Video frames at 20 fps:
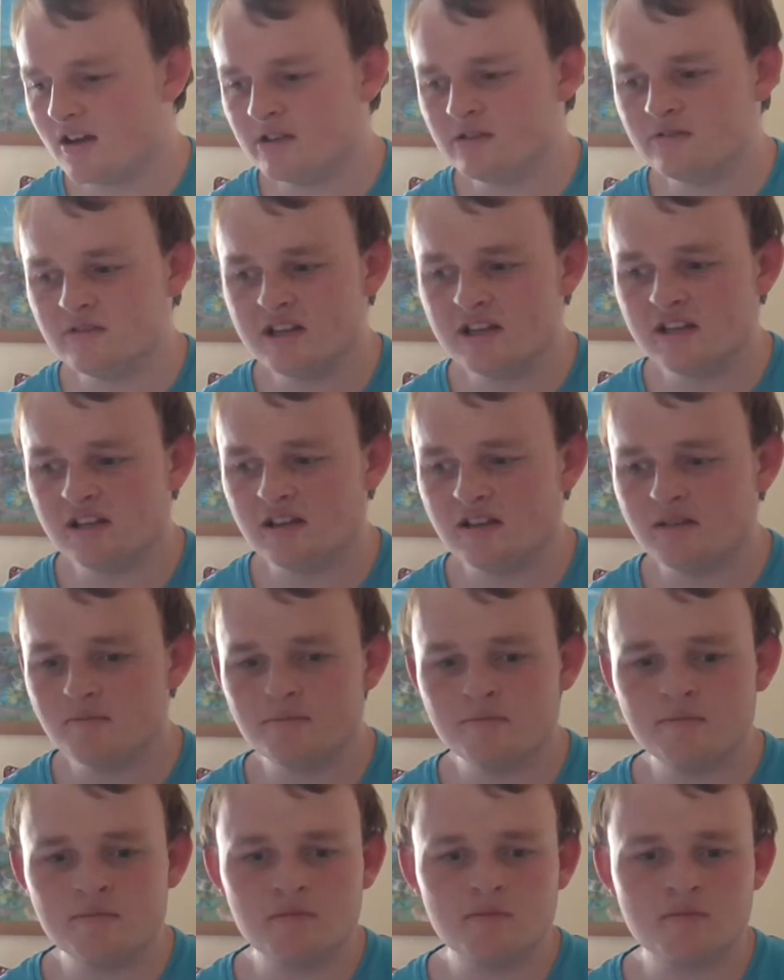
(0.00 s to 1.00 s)
really like
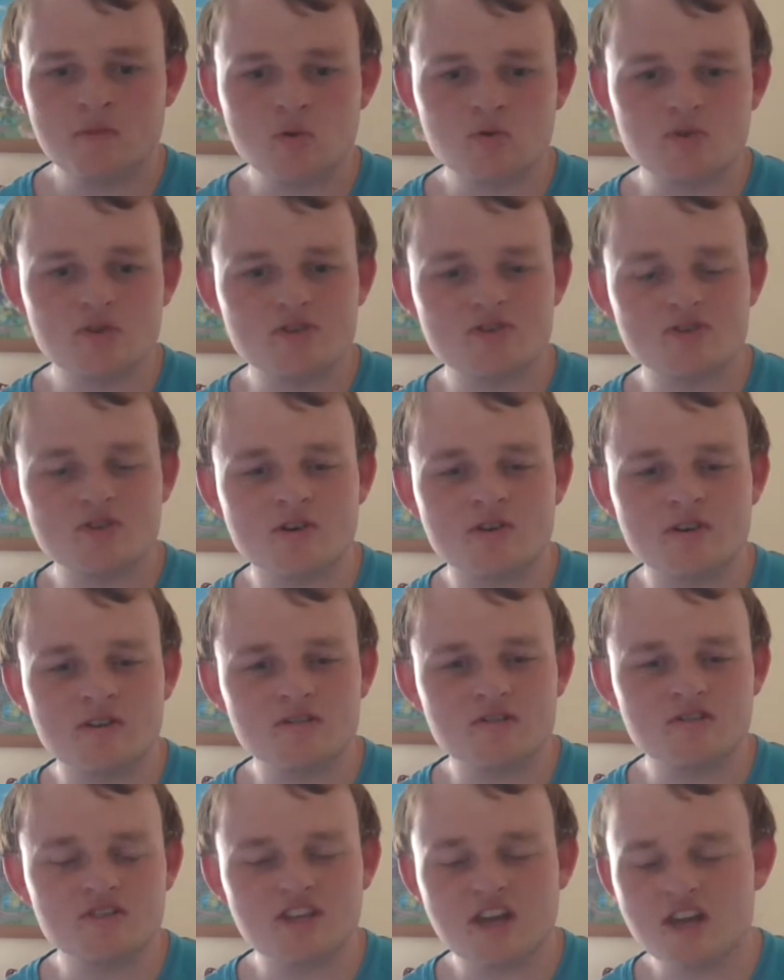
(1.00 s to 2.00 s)
Malta's song.
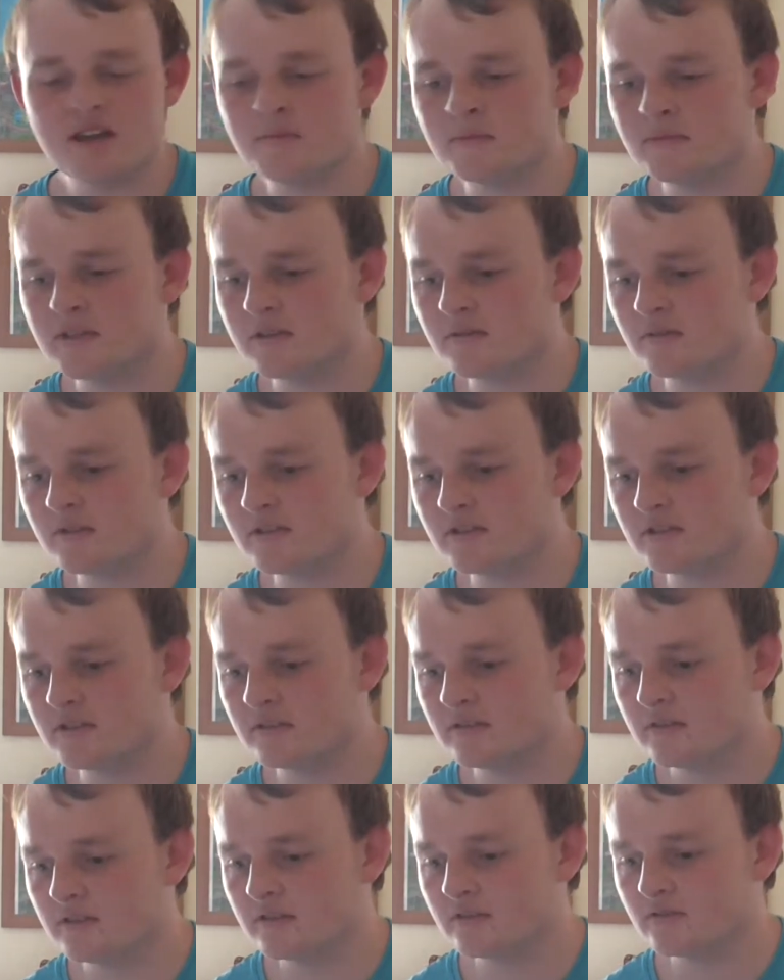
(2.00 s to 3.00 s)
It's ashamed it was
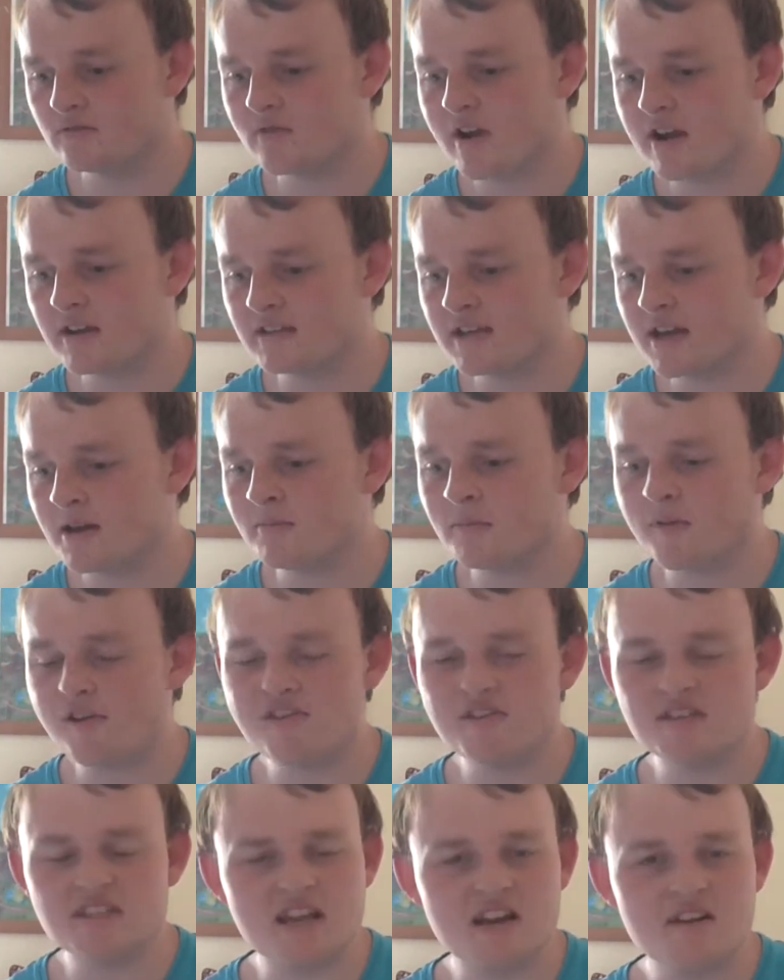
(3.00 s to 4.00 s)
dragged down by
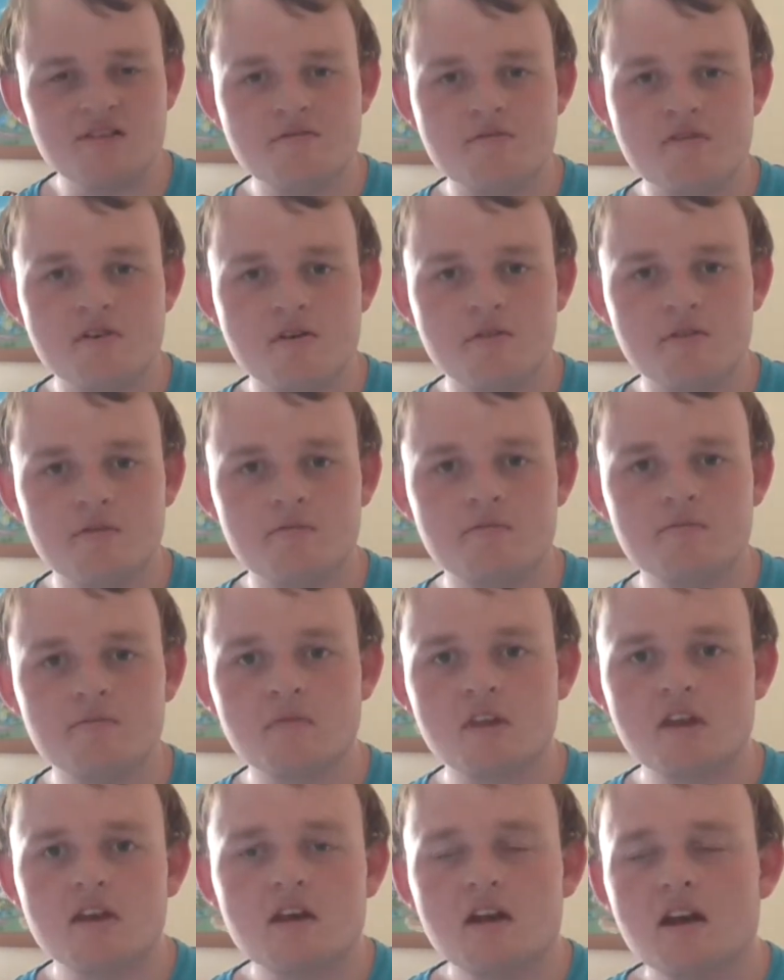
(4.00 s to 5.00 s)
the televote.
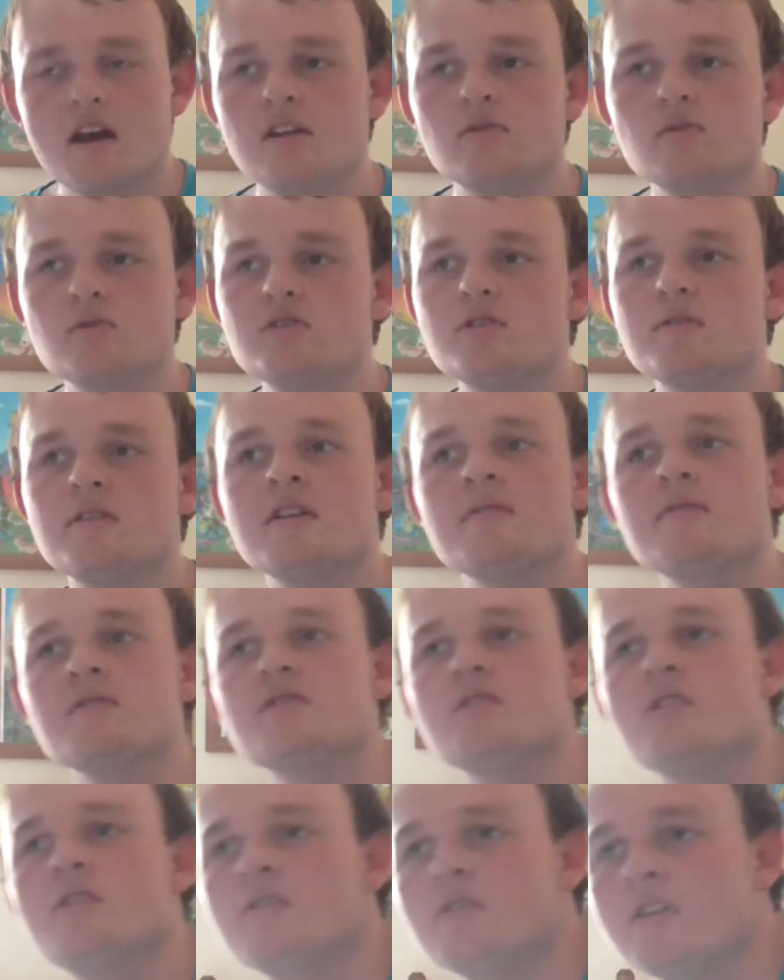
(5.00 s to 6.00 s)
And also another
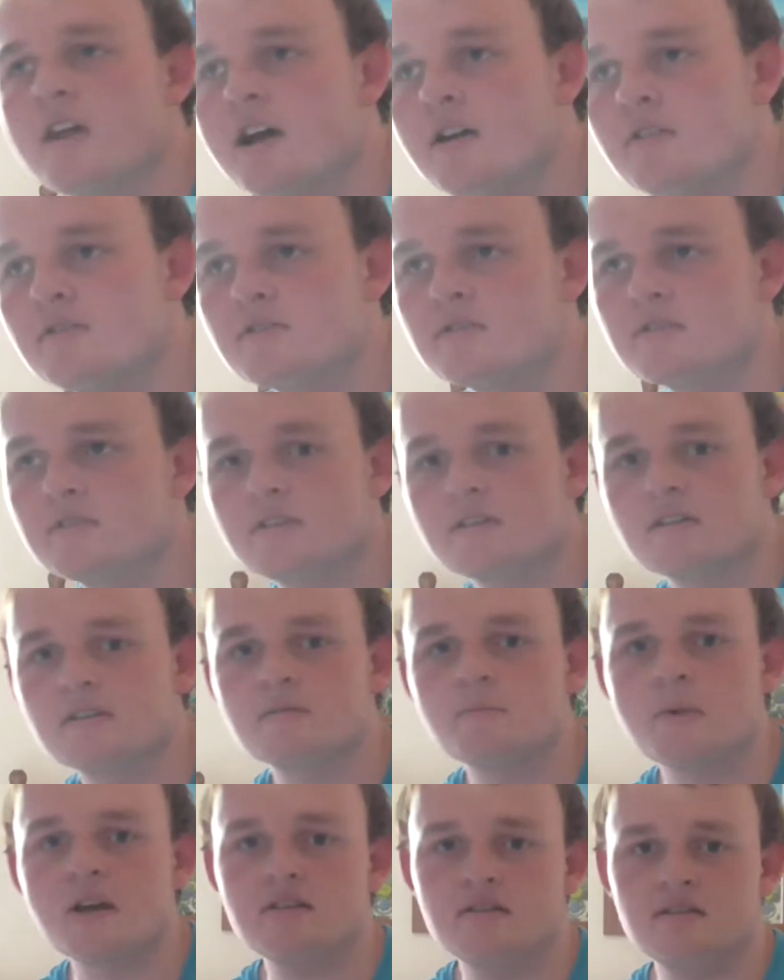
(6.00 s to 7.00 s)
song that I was
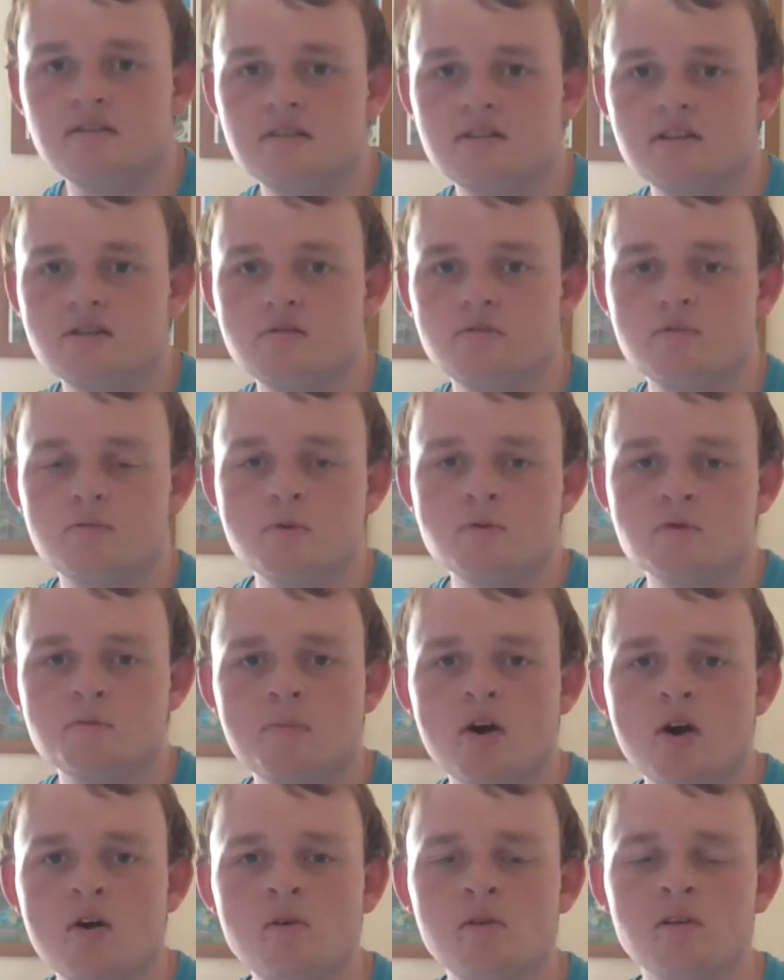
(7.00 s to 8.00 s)
expecting to go through is
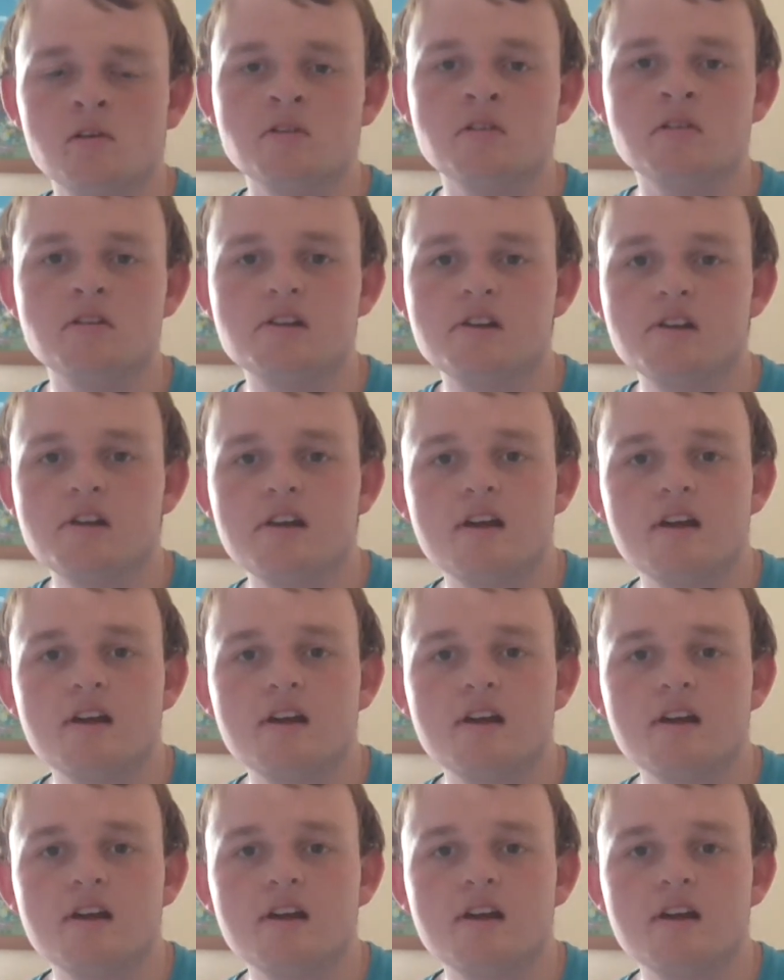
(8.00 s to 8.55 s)
Poland.